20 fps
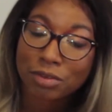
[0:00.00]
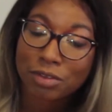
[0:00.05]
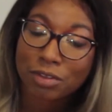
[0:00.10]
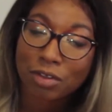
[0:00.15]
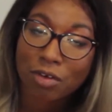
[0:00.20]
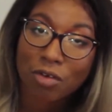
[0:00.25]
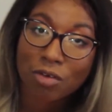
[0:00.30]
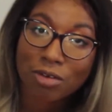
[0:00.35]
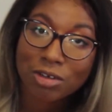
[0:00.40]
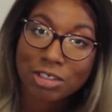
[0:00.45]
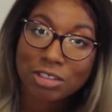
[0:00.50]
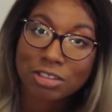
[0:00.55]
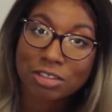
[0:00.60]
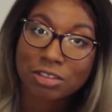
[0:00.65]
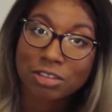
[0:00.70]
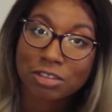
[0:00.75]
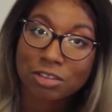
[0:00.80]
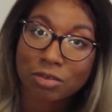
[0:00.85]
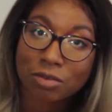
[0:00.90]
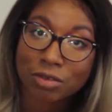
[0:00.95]
the
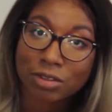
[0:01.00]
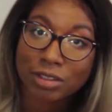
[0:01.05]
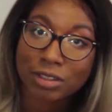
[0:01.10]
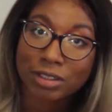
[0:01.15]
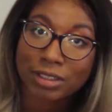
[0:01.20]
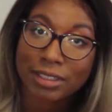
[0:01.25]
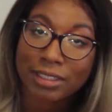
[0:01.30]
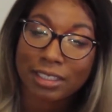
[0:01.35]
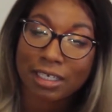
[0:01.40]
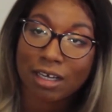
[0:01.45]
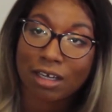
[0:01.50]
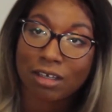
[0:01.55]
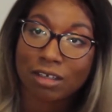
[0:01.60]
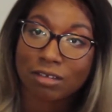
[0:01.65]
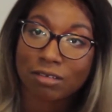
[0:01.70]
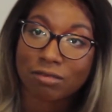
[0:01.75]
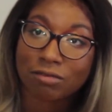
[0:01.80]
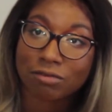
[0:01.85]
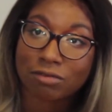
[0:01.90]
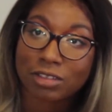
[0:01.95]
origin story
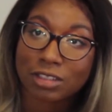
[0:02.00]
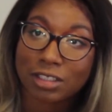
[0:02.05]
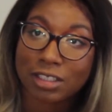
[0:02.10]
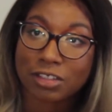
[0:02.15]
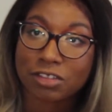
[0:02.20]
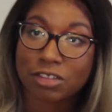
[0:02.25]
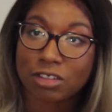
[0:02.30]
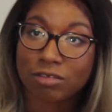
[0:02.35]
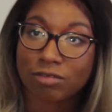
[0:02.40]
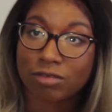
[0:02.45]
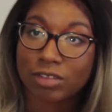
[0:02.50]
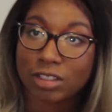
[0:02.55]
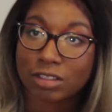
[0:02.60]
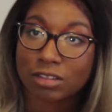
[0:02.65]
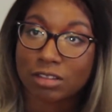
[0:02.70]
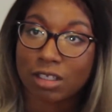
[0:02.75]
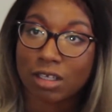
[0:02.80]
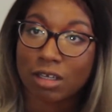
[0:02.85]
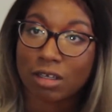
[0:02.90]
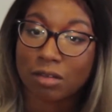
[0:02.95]
of the Nation of
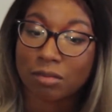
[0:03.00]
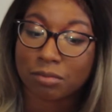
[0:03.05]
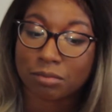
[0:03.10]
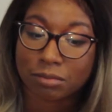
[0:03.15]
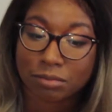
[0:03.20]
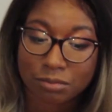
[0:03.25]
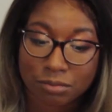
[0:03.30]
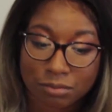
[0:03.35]
Islam,